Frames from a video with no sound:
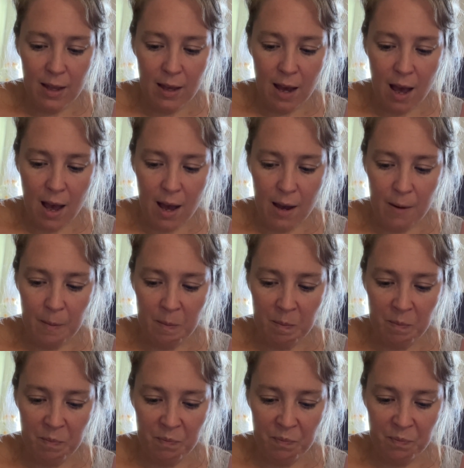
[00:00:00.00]

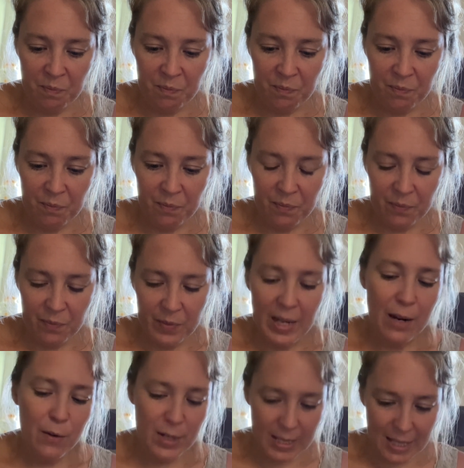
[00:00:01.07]
that I
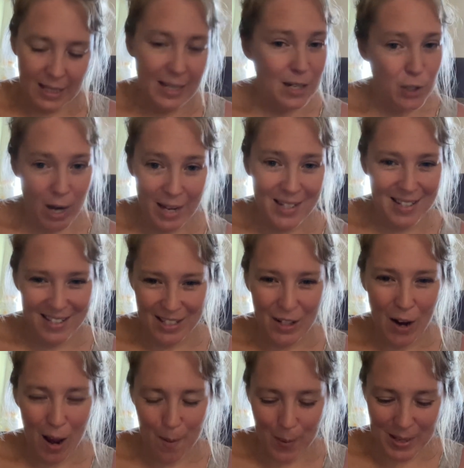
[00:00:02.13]
recently tried to
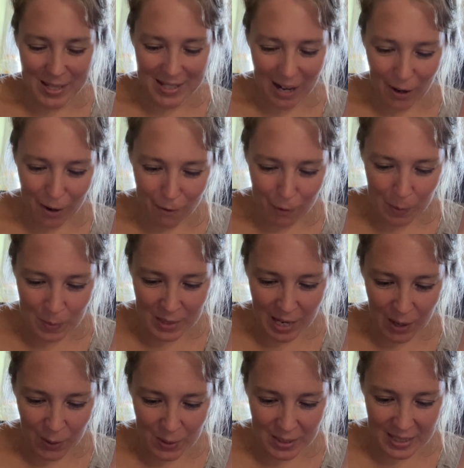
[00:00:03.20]
describe with Sarah from
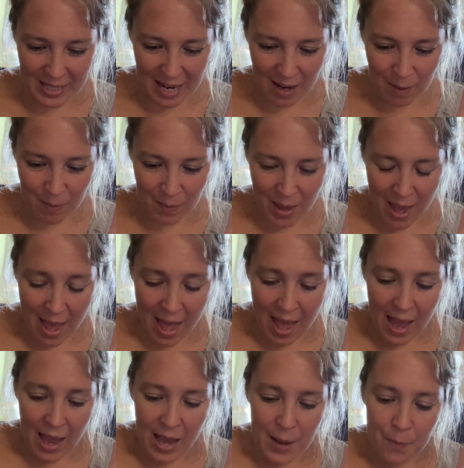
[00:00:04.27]
Sacral Steam.
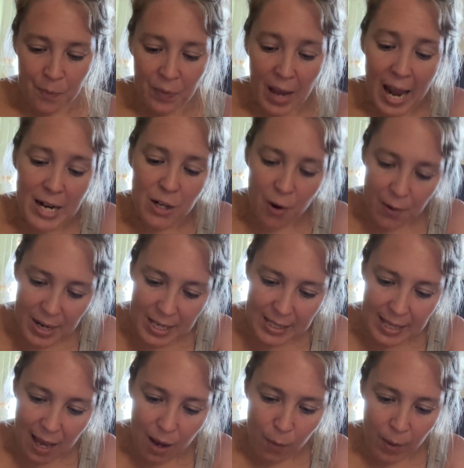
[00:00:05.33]
I notice
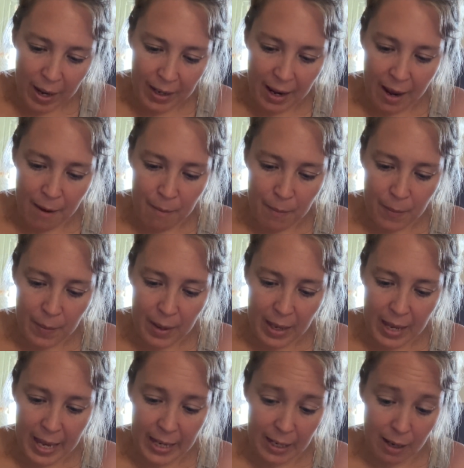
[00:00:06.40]
that when I'm
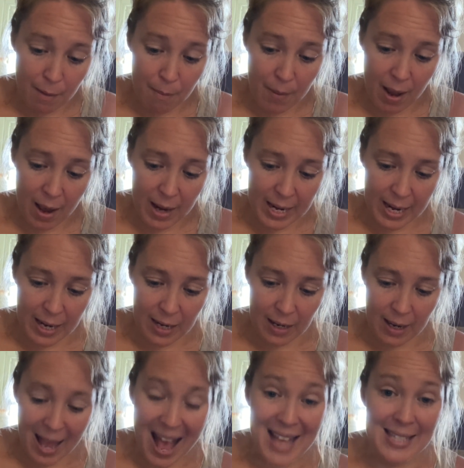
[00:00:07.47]
in an embodied
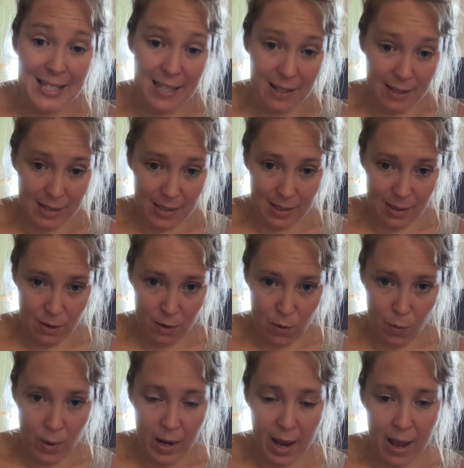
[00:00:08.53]
essence,
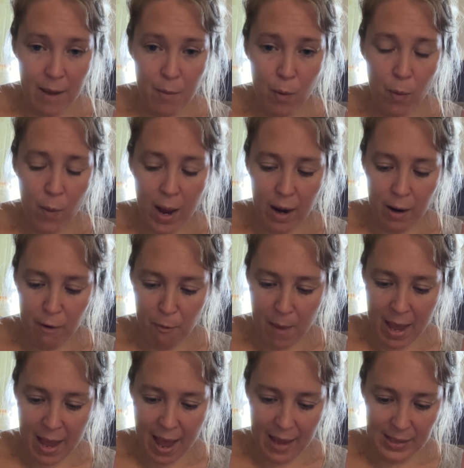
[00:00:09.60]
when I'm aware of
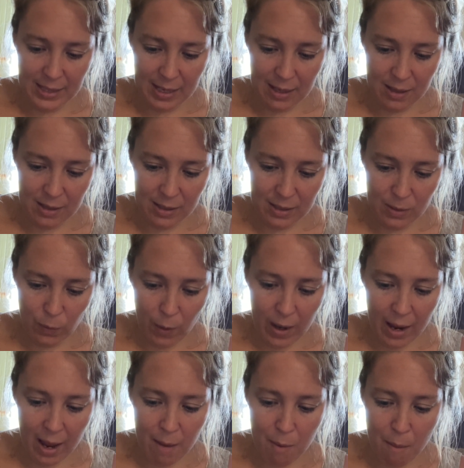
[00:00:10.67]
my essence, when
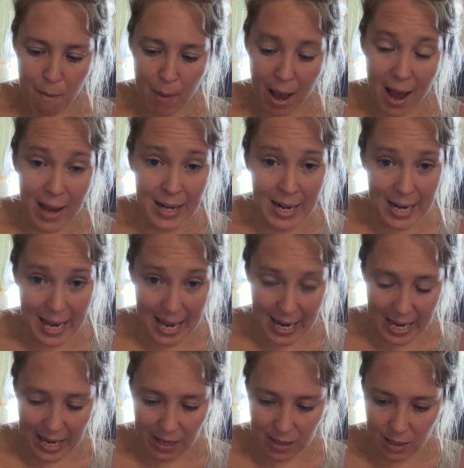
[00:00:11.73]
I am embodied in
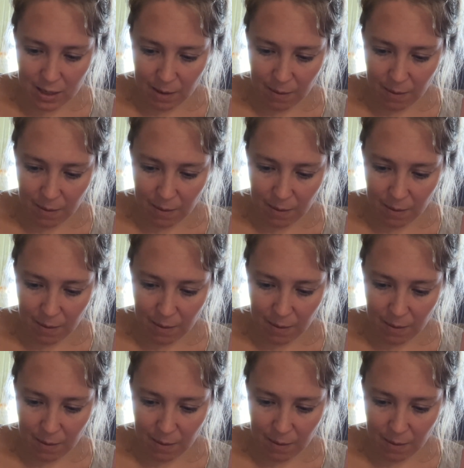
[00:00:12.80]
it,